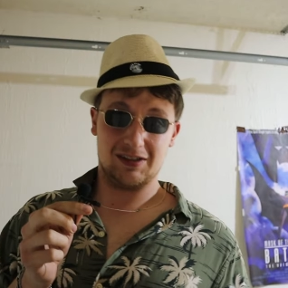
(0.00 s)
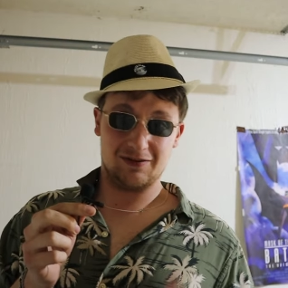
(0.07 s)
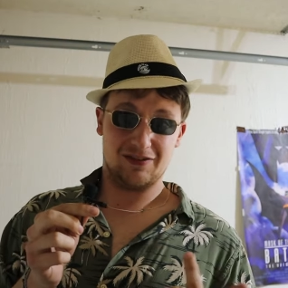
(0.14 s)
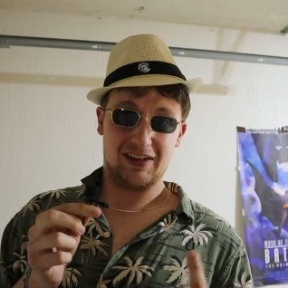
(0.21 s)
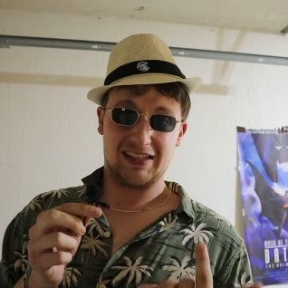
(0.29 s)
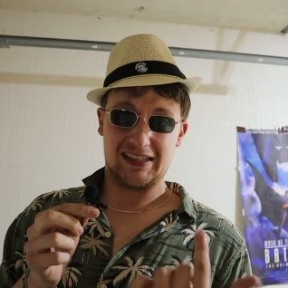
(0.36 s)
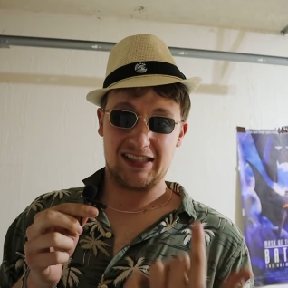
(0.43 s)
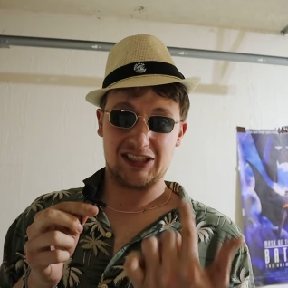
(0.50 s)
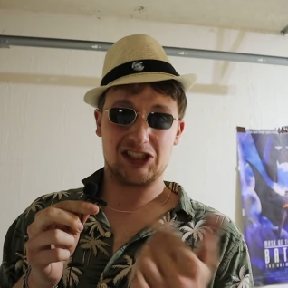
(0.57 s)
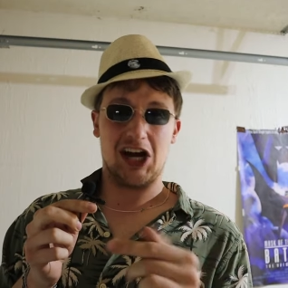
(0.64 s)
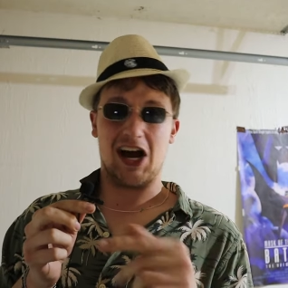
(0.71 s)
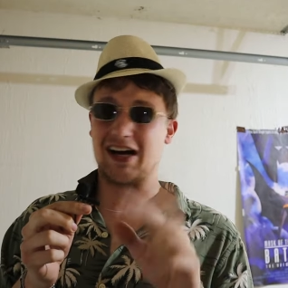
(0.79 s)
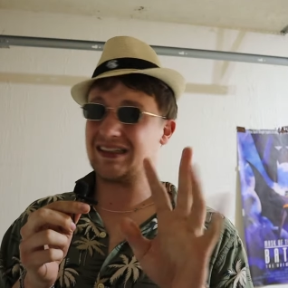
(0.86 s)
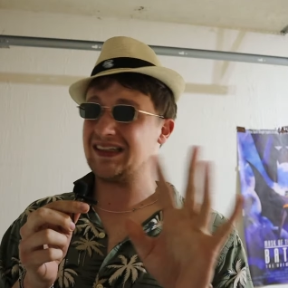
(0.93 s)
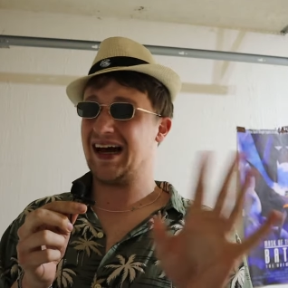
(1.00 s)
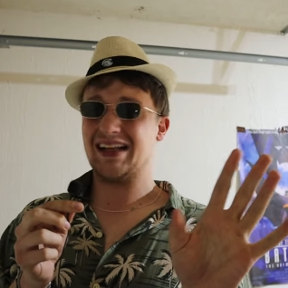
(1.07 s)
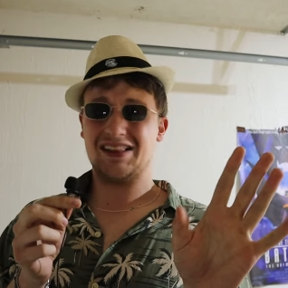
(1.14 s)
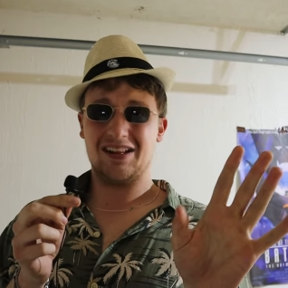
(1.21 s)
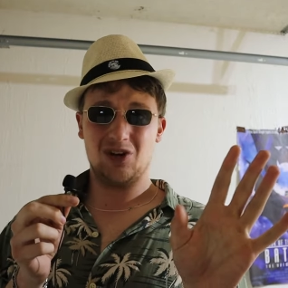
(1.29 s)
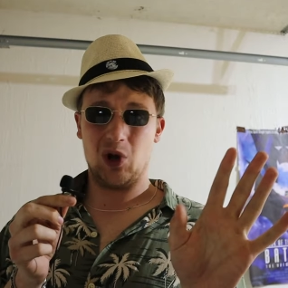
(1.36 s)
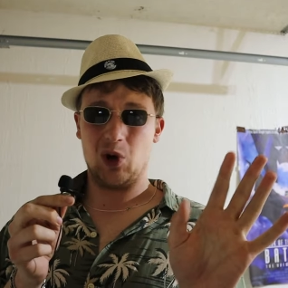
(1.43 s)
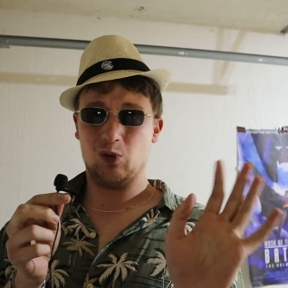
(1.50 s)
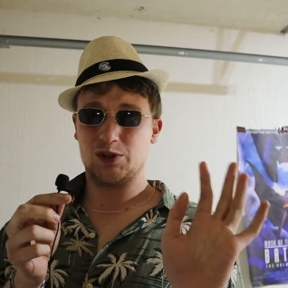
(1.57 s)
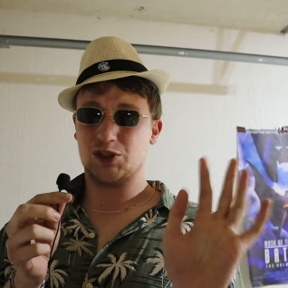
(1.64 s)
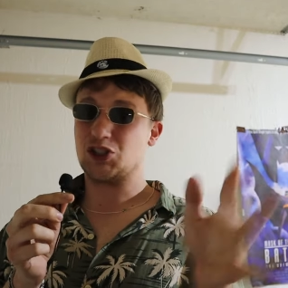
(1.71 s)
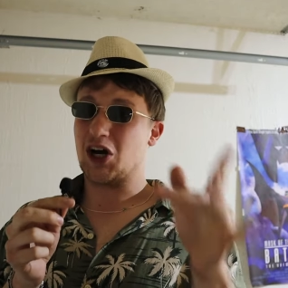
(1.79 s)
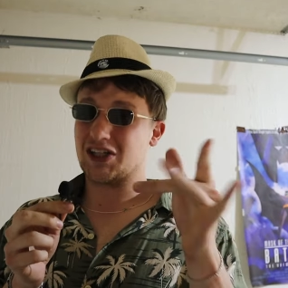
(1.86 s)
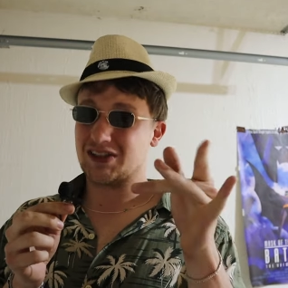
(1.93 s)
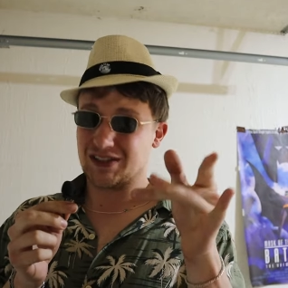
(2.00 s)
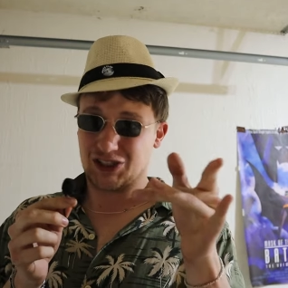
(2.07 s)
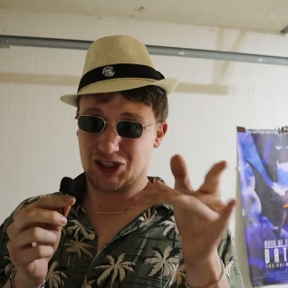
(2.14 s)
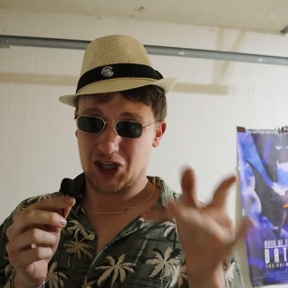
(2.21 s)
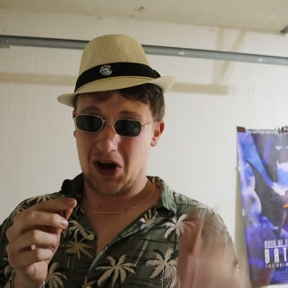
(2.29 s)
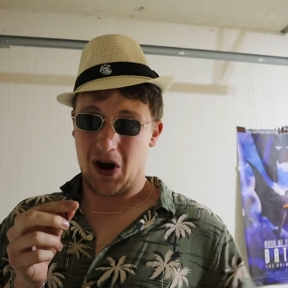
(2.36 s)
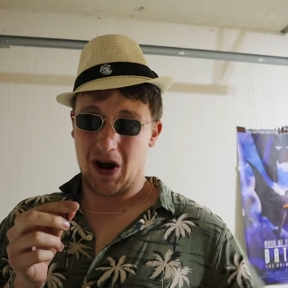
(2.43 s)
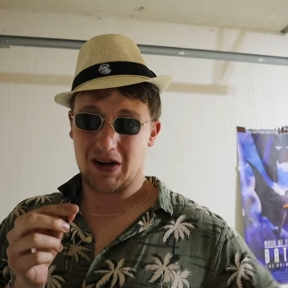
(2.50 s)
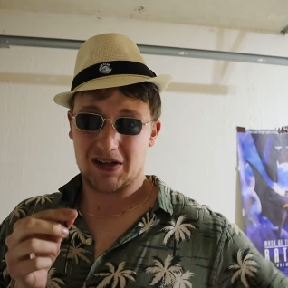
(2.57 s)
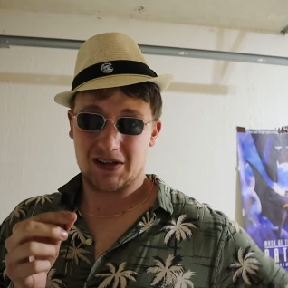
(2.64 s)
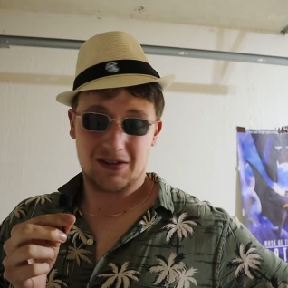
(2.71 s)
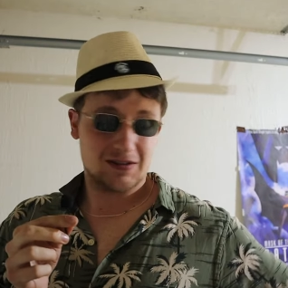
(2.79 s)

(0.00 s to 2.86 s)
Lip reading: to Vic the Shark, not the Loan Shark, the Shark.